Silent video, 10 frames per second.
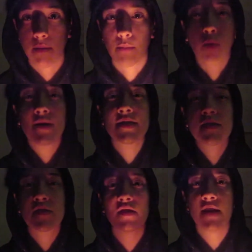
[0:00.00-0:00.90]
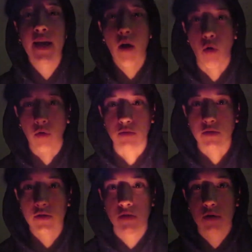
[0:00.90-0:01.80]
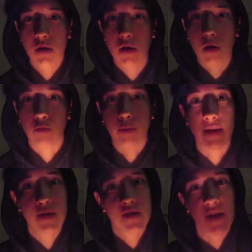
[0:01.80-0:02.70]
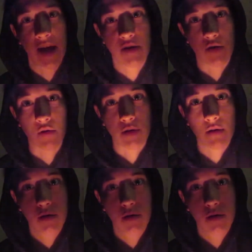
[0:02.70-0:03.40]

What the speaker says: poisonous snake holes will be the standard